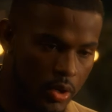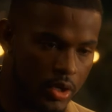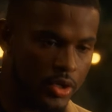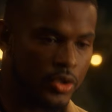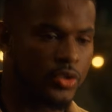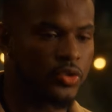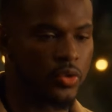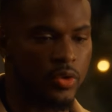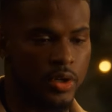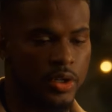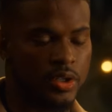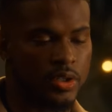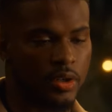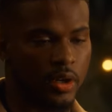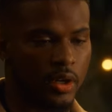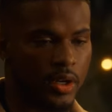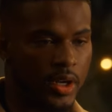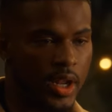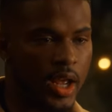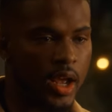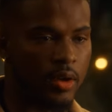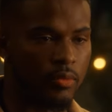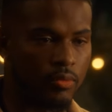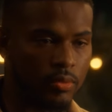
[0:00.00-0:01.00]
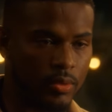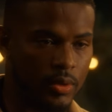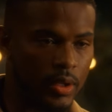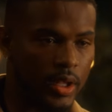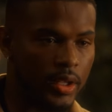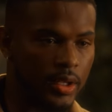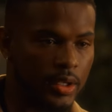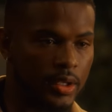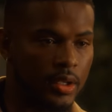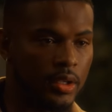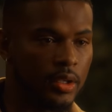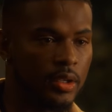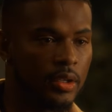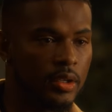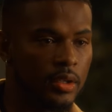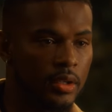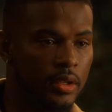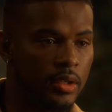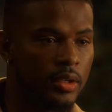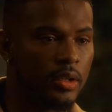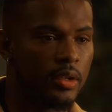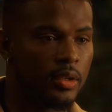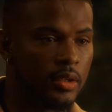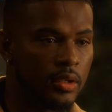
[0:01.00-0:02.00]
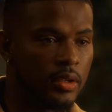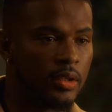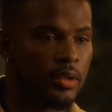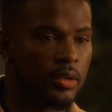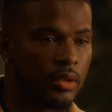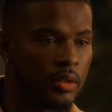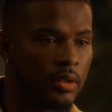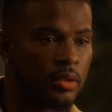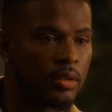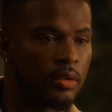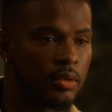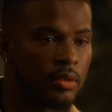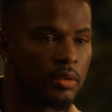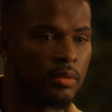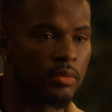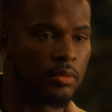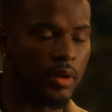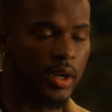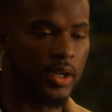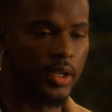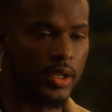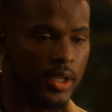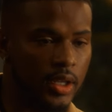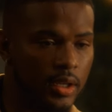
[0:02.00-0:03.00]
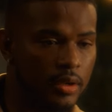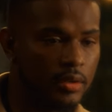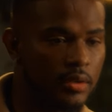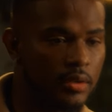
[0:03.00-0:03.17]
want our story to start now, like right now.